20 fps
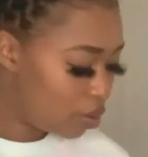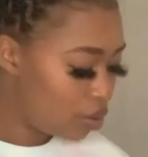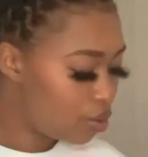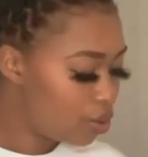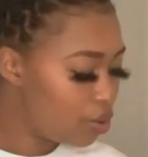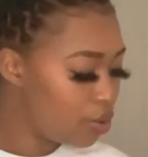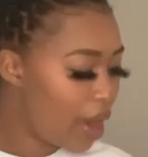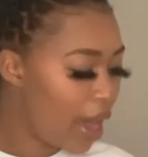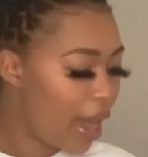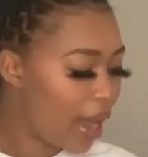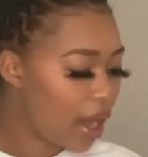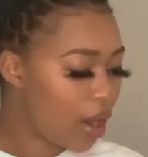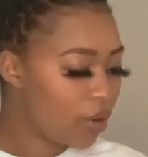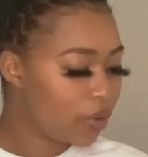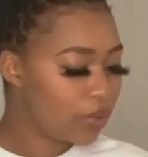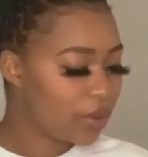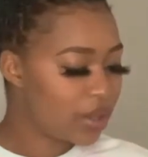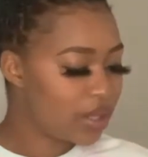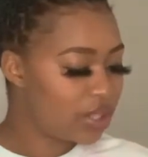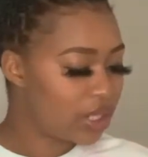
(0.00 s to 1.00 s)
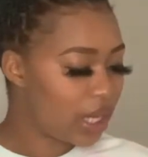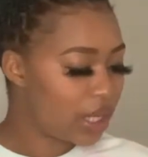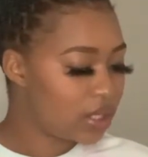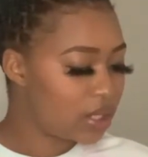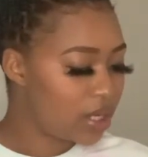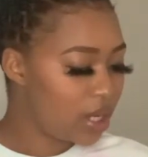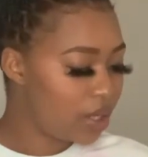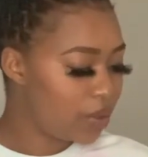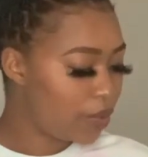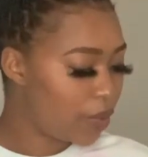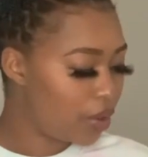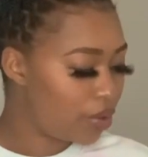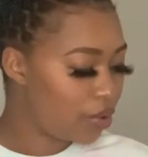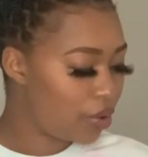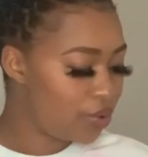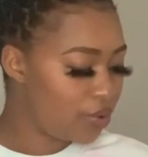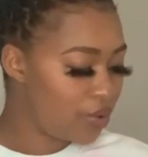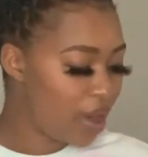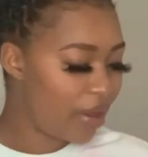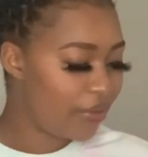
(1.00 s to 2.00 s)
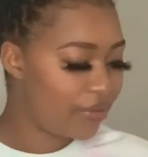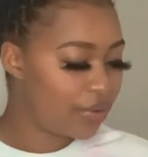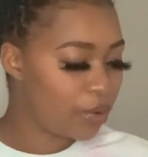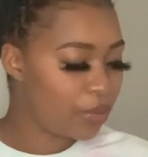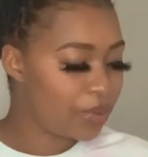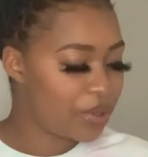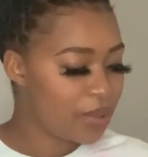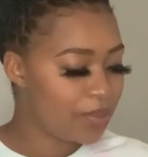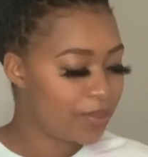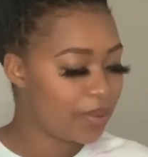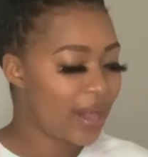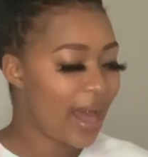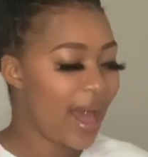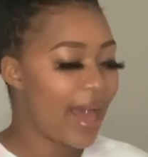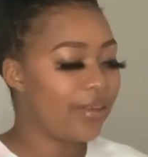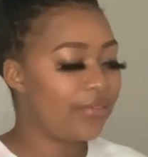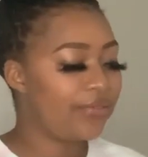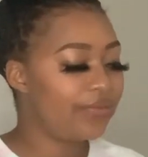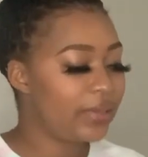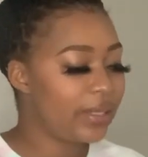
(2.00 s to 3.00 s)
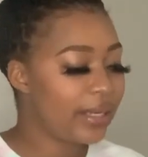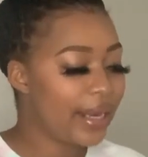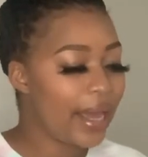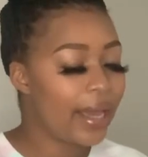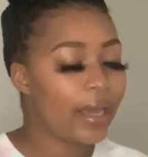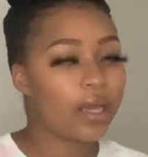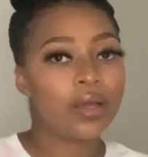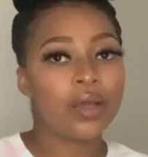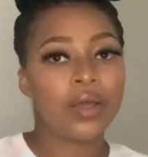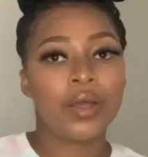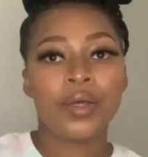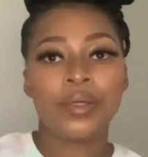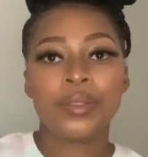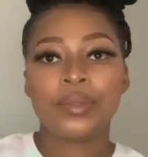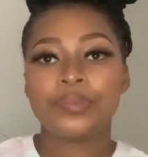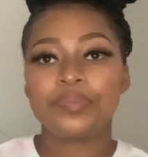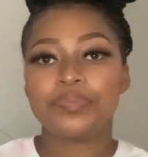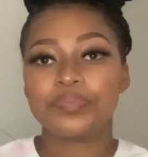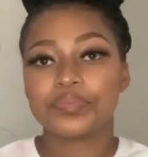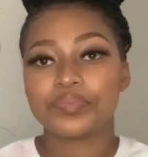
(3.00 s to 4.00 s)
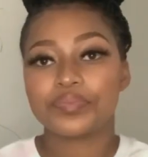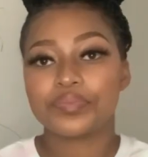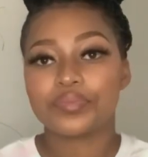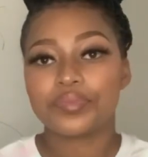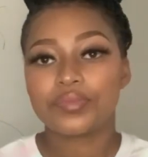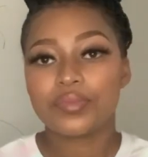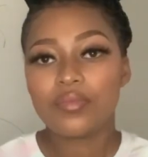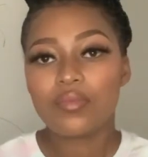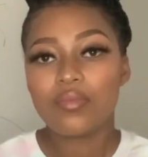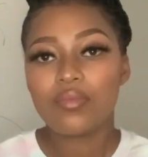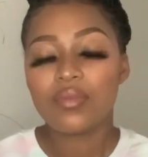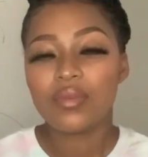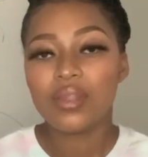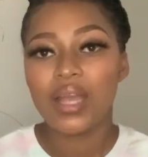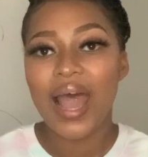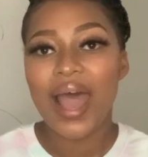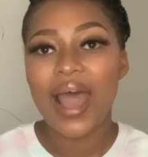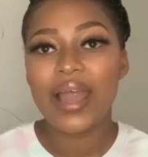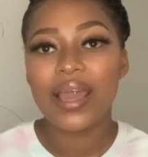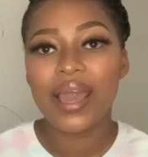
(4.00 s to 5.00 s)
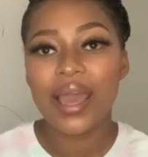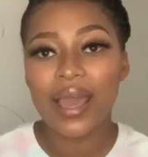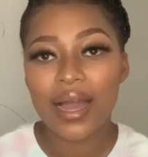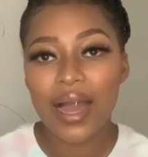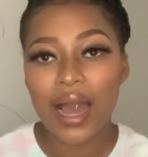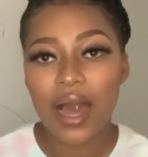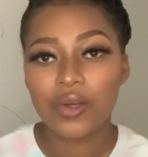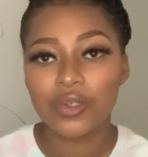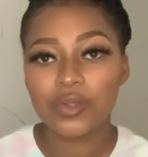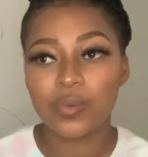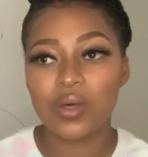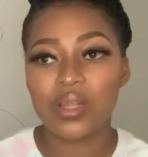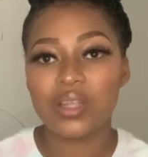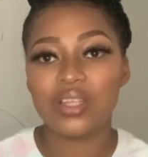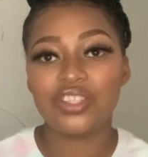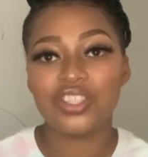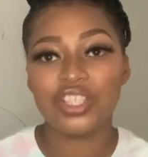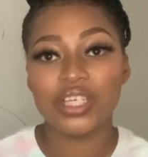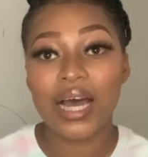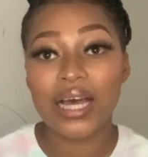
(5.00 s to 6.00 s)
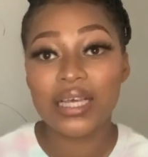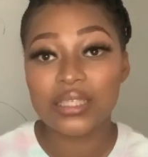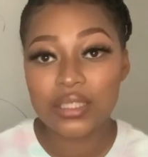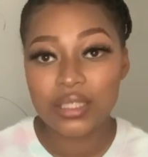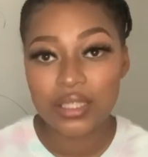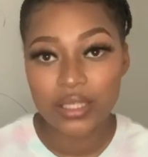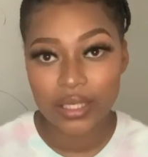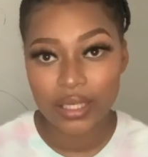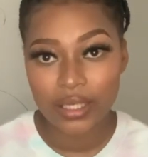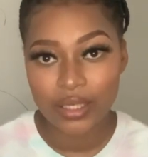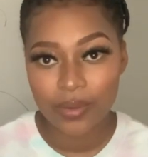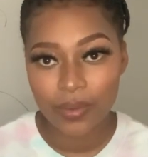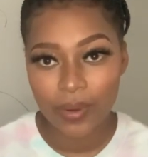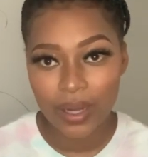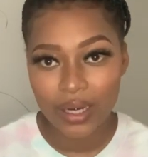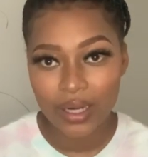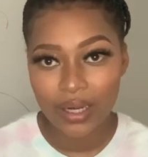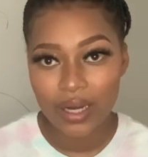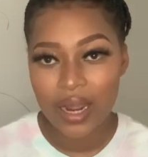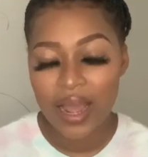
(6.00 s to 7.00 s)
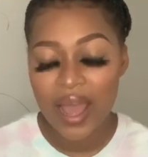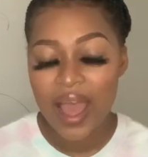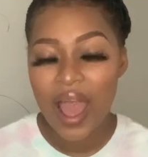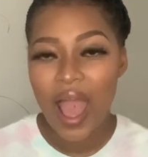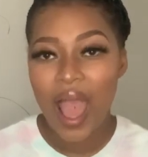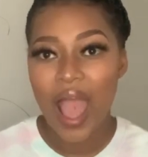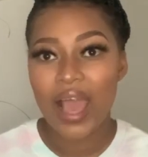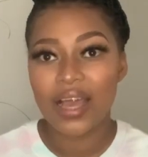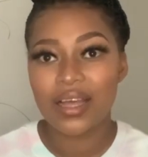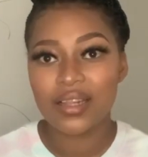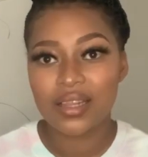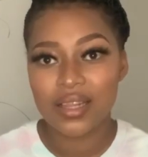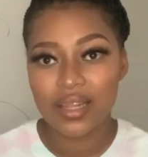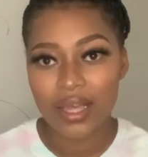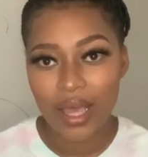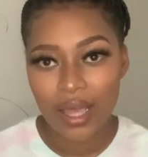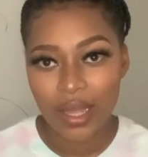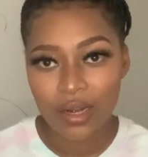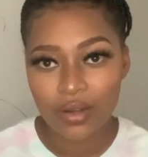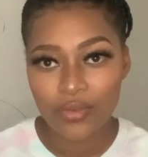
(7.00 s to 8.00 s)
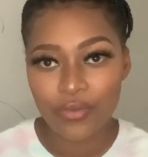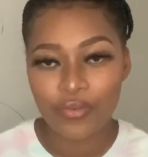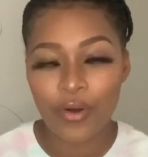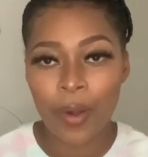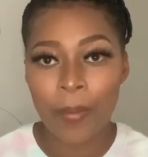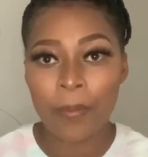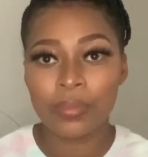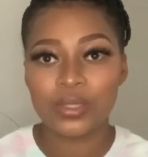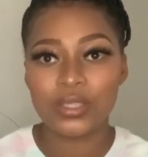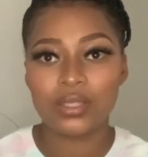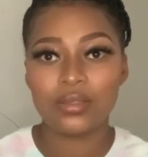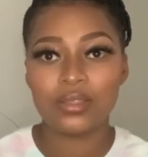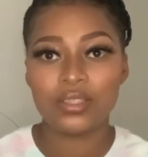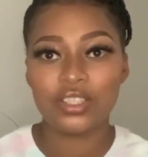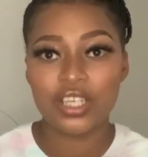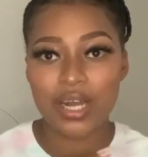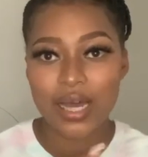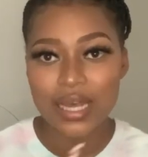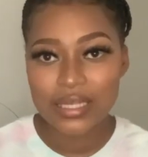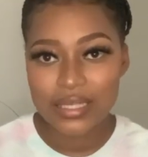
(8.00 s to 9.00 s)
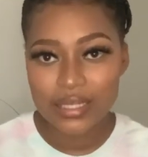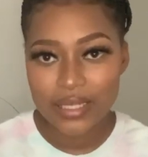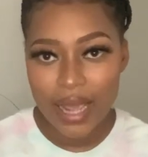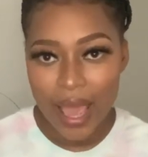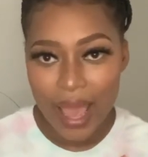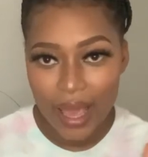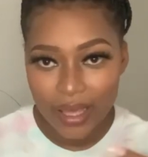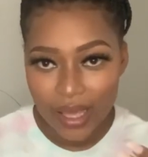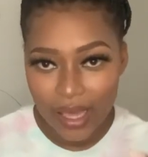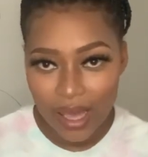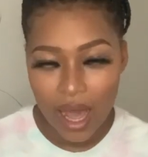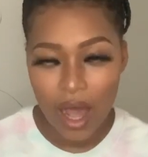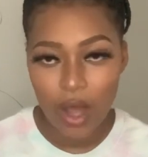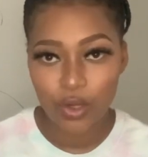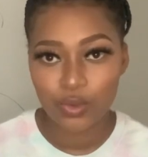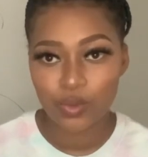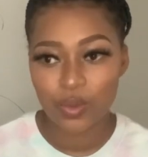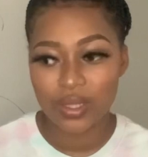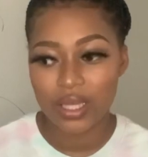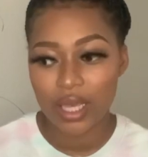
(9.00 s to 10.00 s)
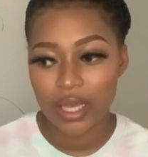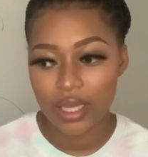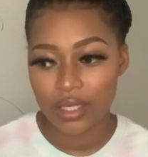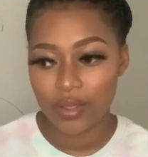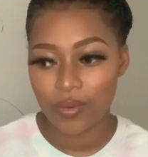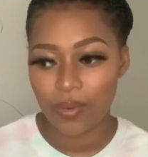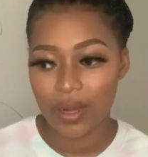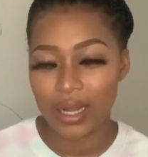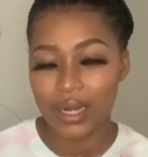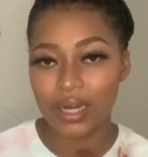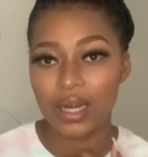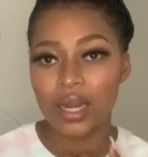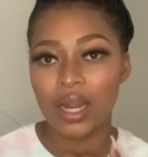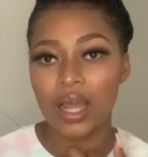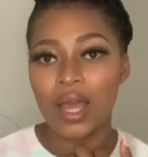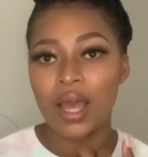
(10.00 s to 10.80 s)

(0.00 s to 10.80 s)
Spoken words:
Do you hang out with just anyone, or you have your people? I feel like I hang out with just anyone. And then from just hanging out with anyone,